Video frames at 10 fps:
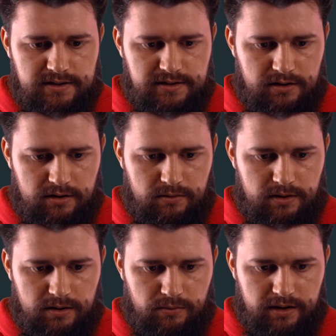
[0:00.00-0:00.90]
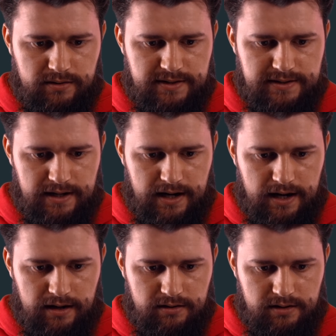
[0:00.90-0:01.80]
So we could
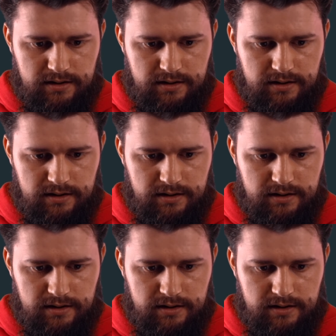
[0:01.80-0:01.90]
say